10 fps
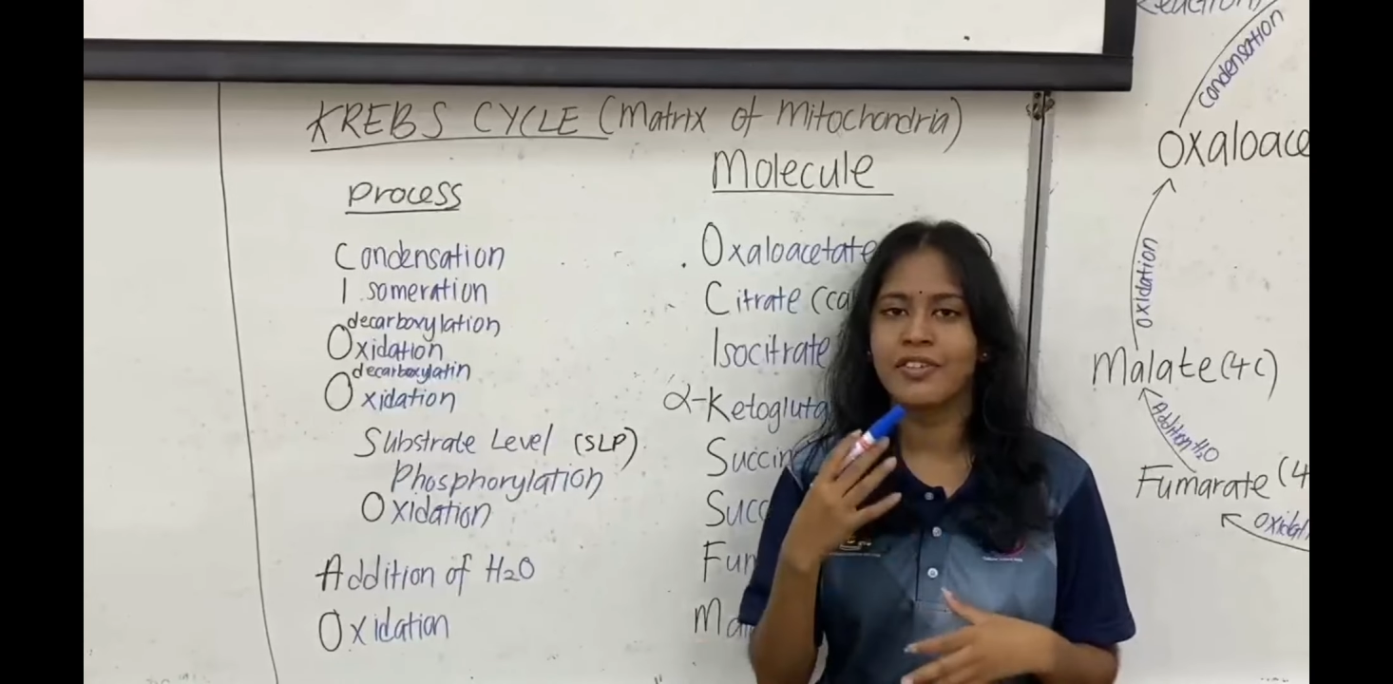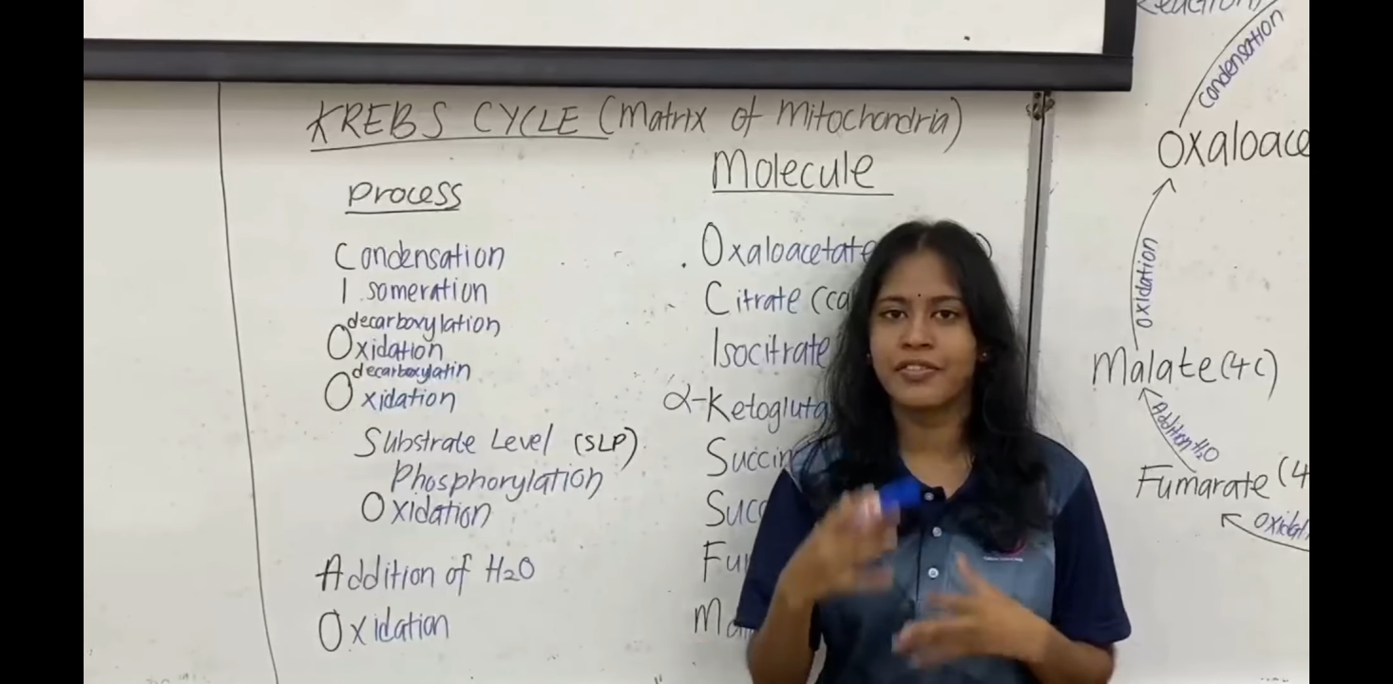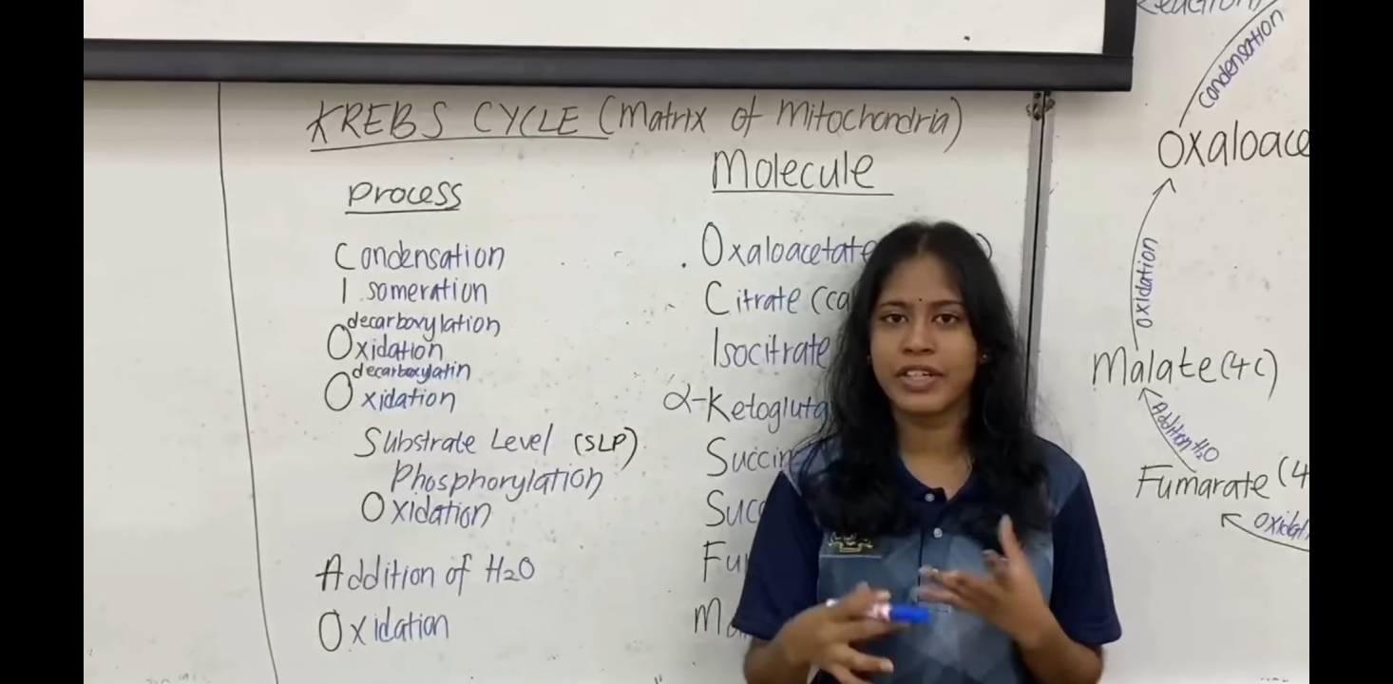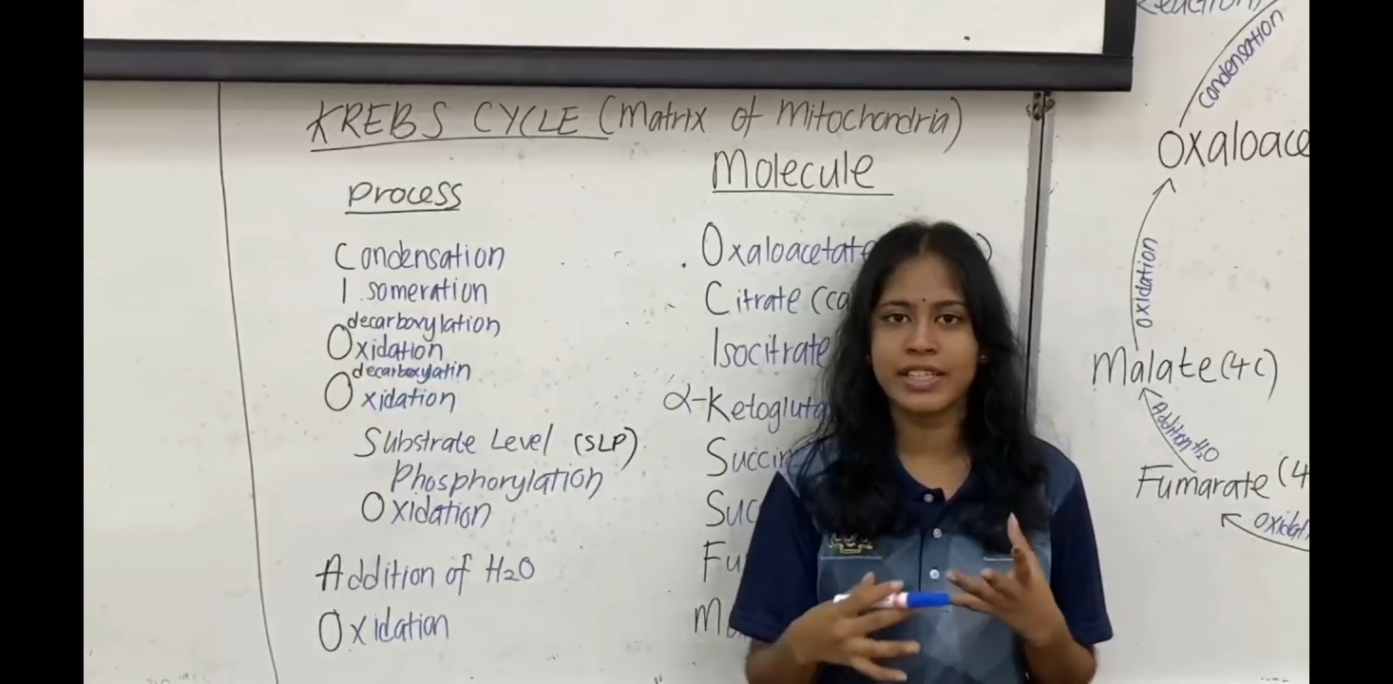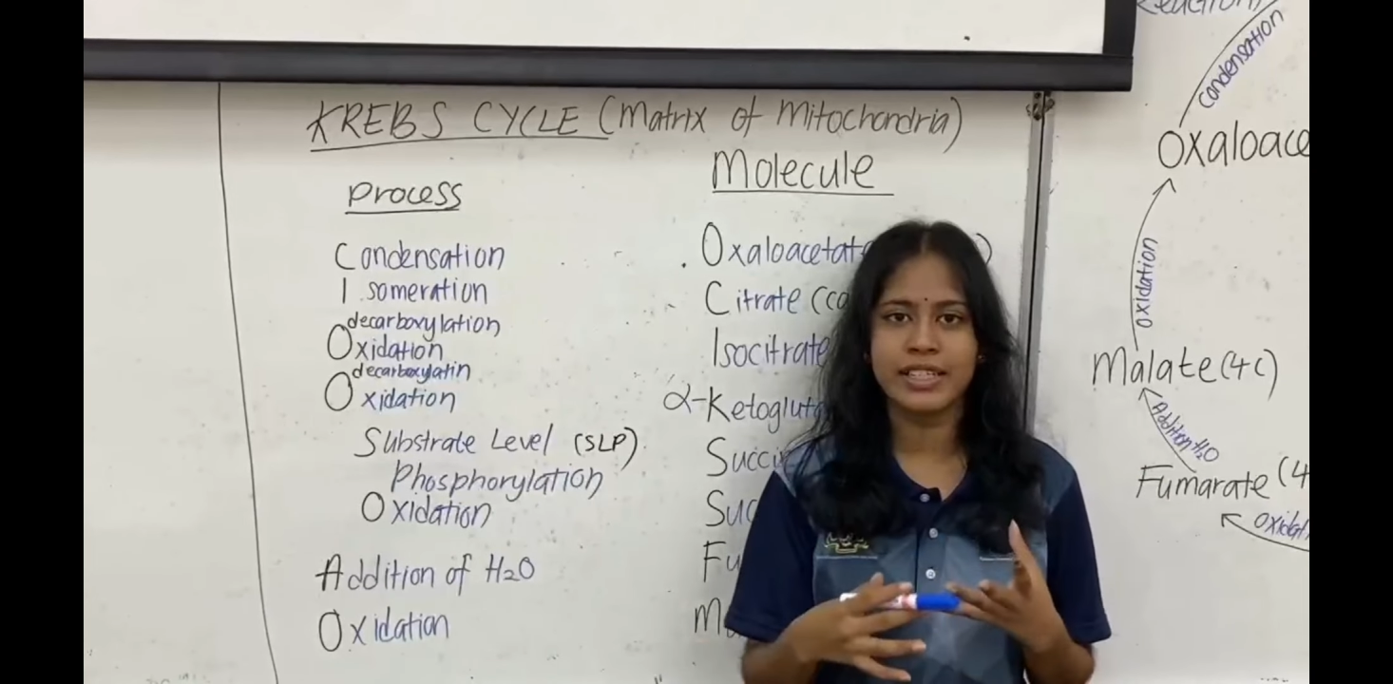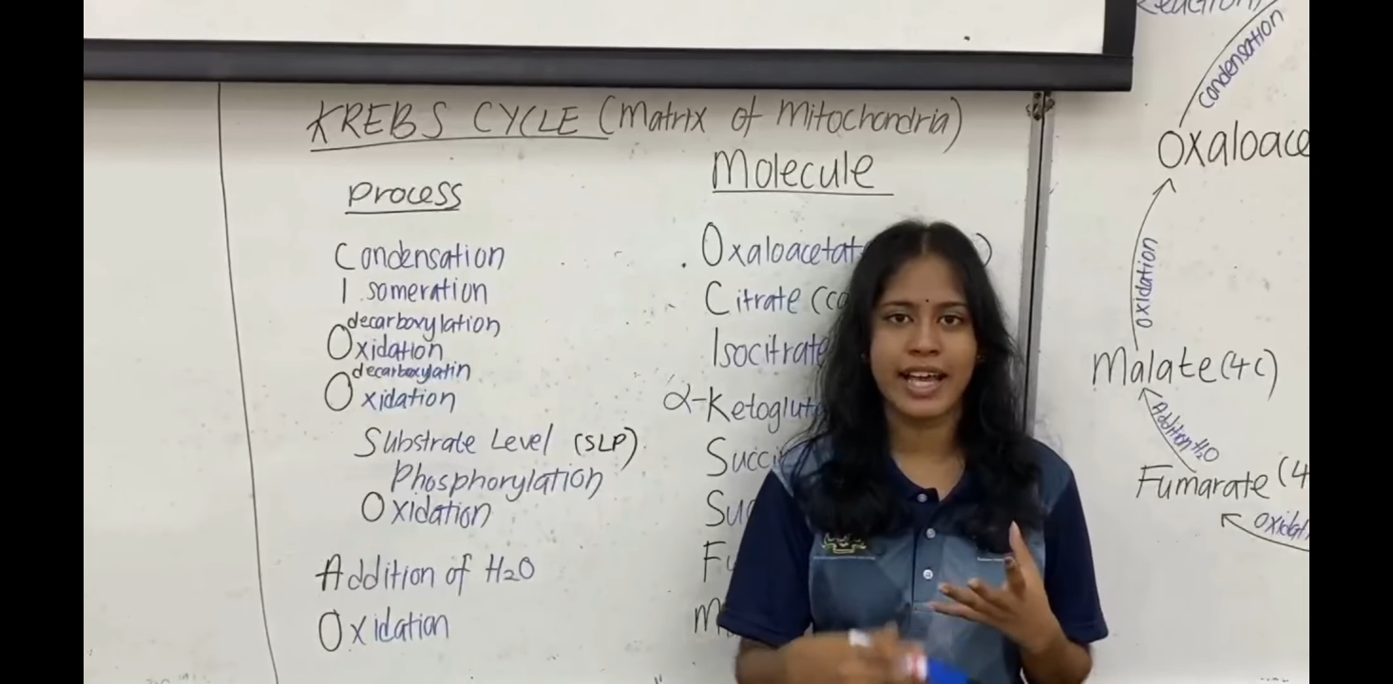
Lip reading: further